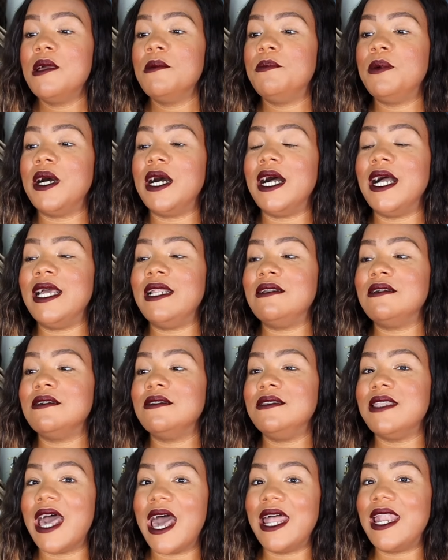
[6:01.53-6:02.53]
But
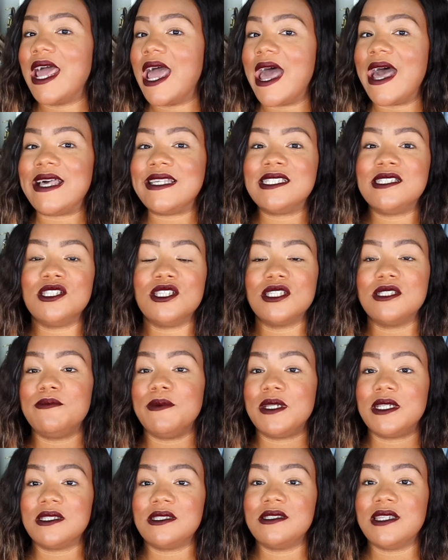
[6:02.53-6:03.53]
that has just
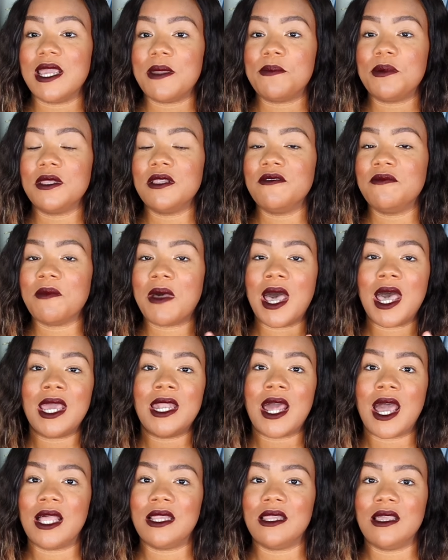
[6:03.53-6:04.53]
been a staple of mine.
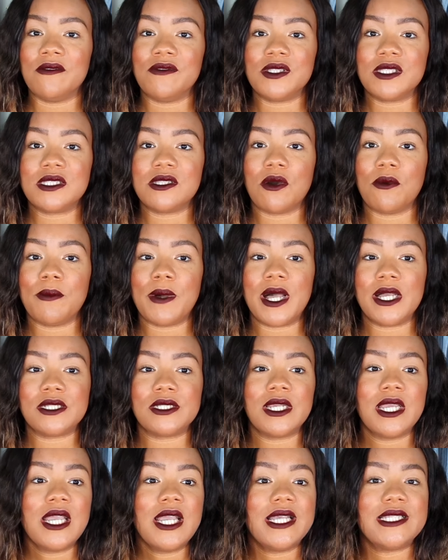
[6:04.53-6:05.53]
I love it so
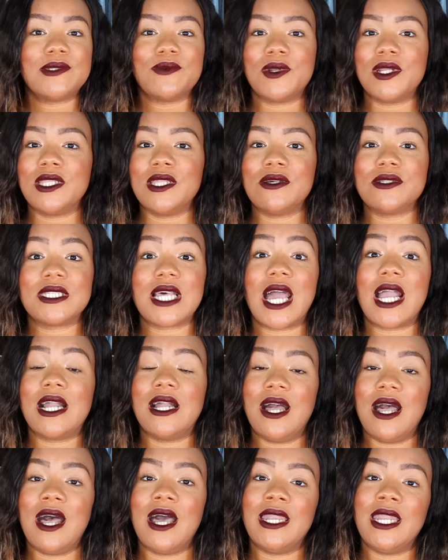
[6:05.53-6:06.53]
much. It's one of those
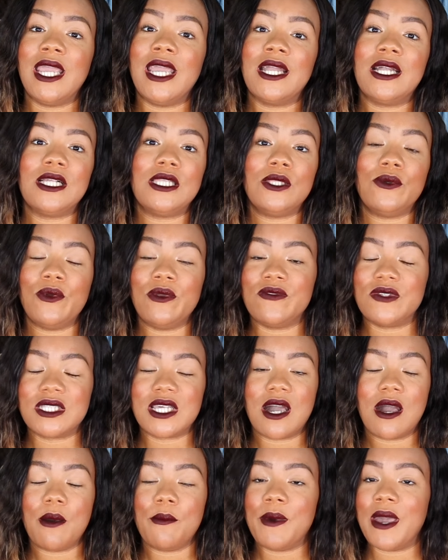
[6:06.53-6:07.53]
iconic Louis
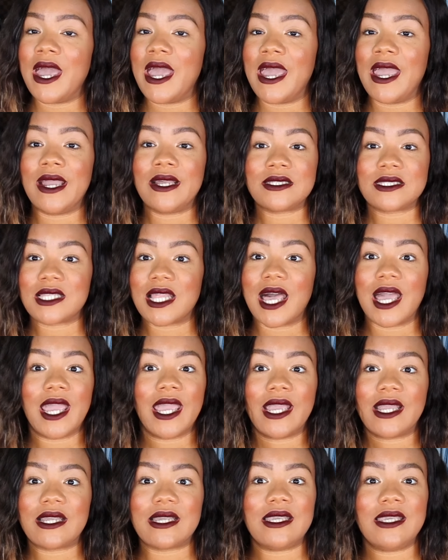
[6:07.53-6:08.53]
Vuitton bags.
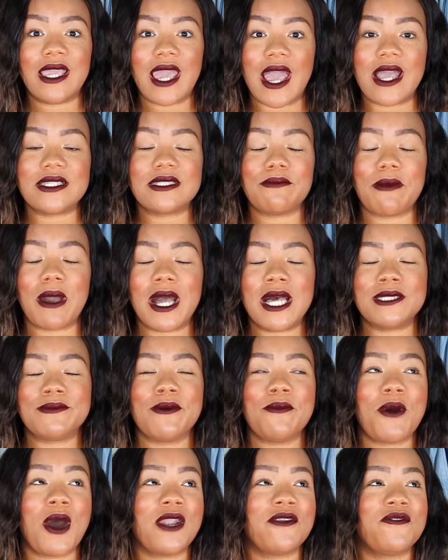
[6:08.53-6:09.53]
Like, yes, my
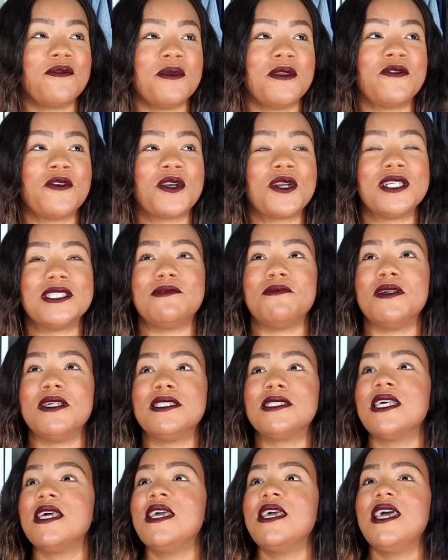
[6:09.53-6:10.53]
husband bought it for me for
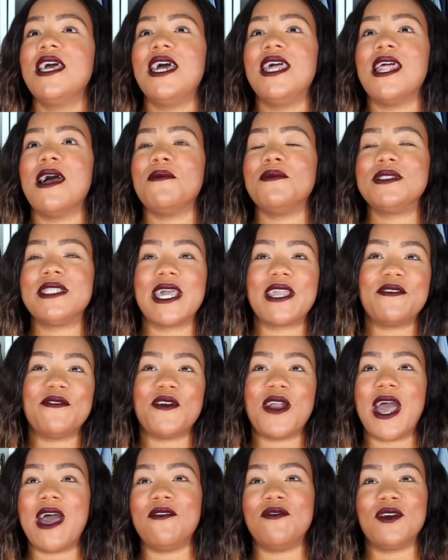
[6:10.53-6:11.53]
Christmas, and I was like
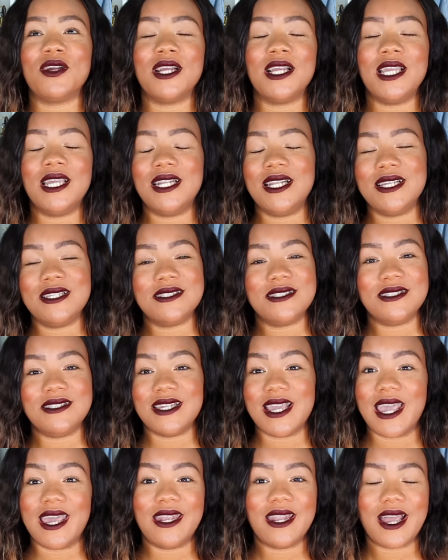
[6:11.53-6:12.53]
forever in his
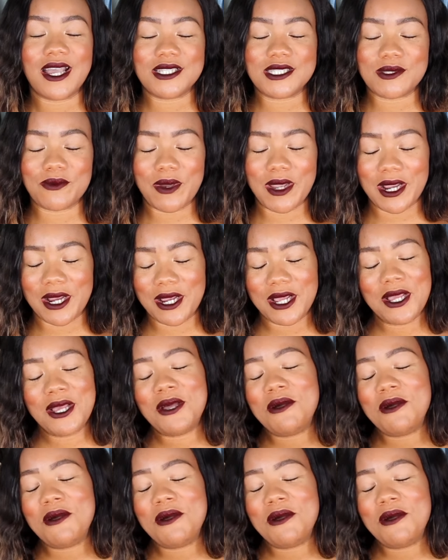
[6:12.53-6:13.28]
debt, I swear.